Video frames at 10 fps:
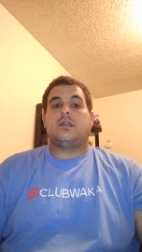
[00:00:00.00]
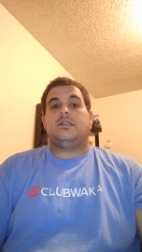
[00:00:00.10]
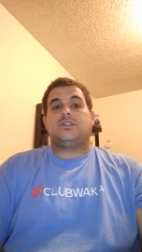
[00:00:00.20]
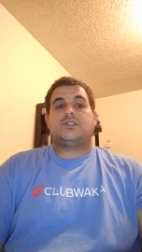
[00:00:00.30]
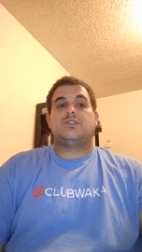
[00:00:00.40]

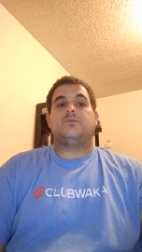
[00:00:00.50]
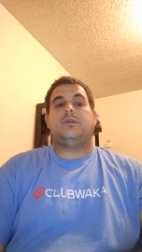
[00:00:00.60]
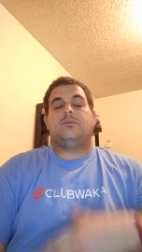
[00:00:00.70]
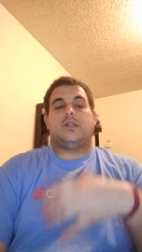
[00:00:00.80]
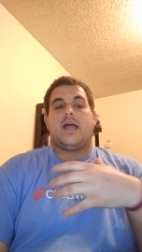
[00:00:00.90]
conditions,
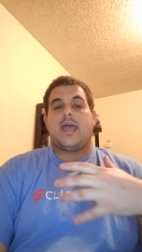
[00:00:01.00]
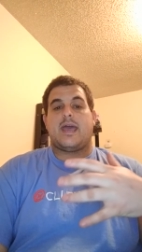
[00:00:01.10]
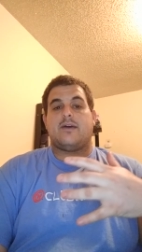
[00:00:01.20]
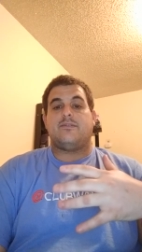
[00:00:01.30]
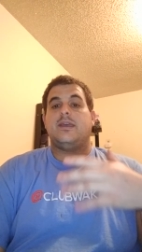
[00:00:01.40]
we will
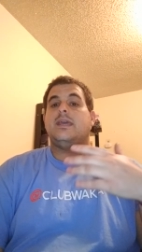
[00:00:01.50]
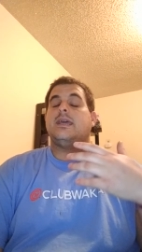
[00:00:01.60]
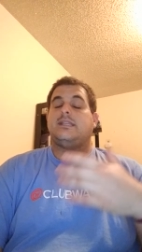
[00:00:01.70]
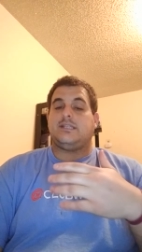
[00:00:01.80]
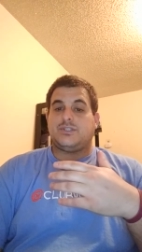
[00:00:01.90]
have
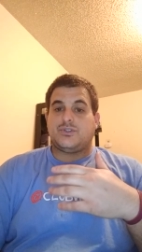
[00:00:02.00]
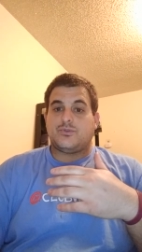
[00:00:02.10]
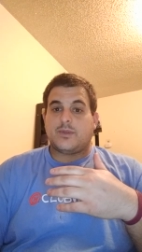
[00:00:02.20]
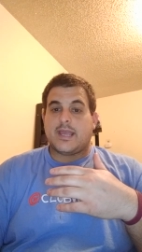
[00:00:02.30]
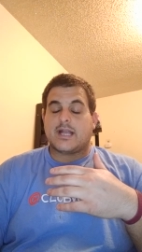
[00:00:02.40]
an
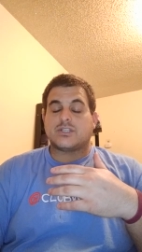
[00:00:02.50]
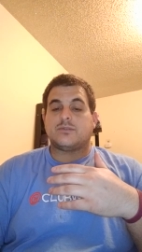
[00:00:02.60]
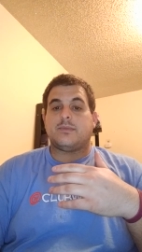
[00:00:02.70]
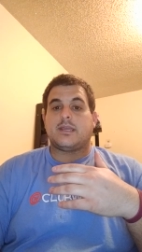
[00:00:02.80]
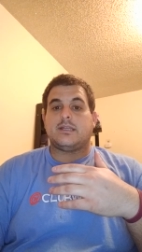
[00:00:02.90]
E2
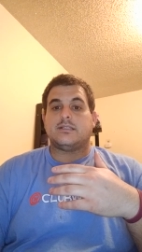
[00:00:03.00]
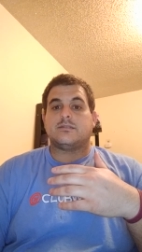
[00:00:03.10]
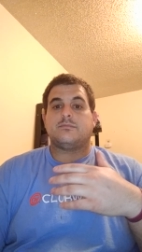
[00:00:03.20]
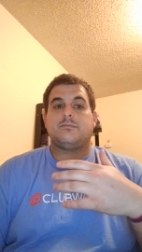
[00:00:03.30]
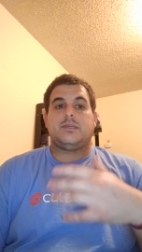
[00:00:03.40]
reaction
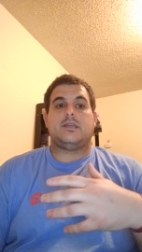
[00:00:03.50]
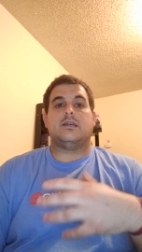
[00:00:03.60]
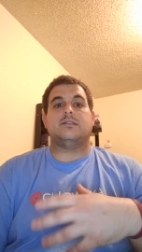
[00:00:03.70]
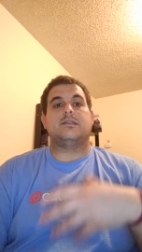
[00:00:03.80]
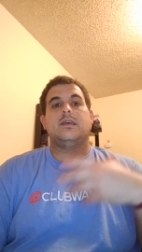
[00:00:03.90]
mechanism
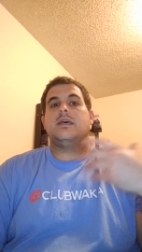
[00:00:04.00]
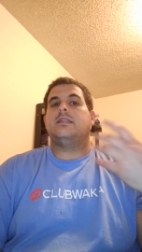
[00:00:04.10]
because